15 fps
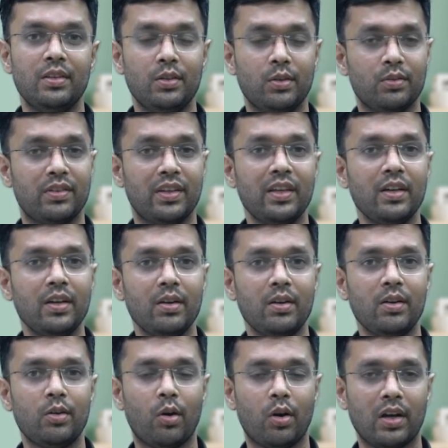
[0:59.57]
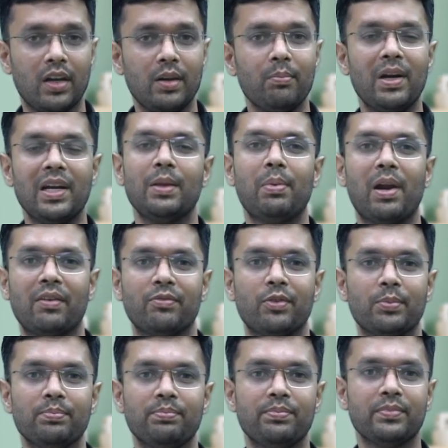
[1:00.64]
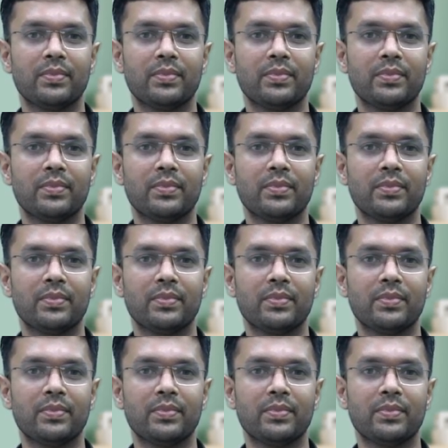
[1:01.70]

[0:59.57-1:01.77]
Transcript: using Kotlin Multiplatform.